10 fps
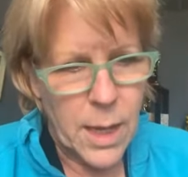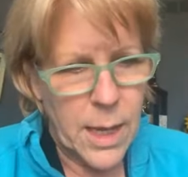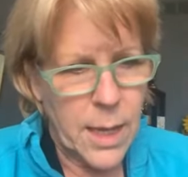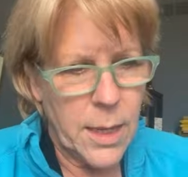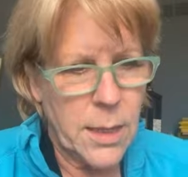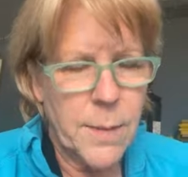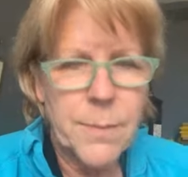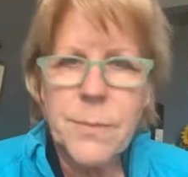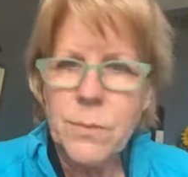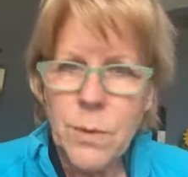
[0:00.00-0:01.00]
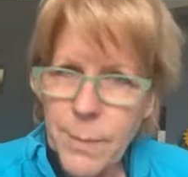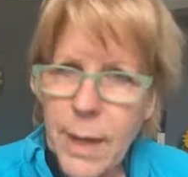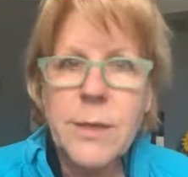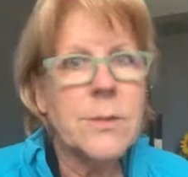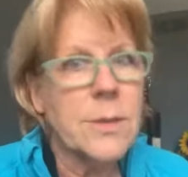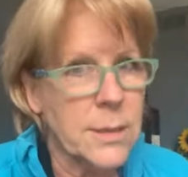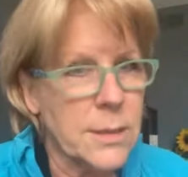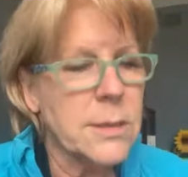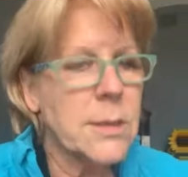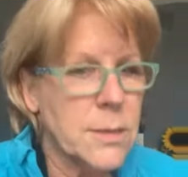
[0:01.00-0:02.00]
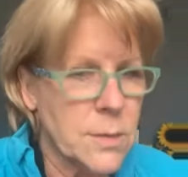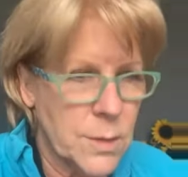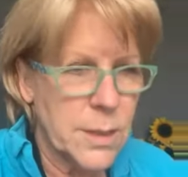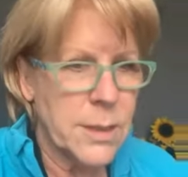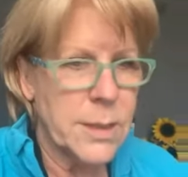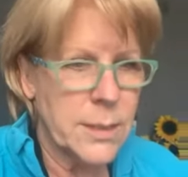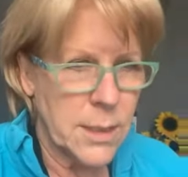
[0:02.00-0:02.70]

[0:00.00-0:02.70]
And um, reminder this is really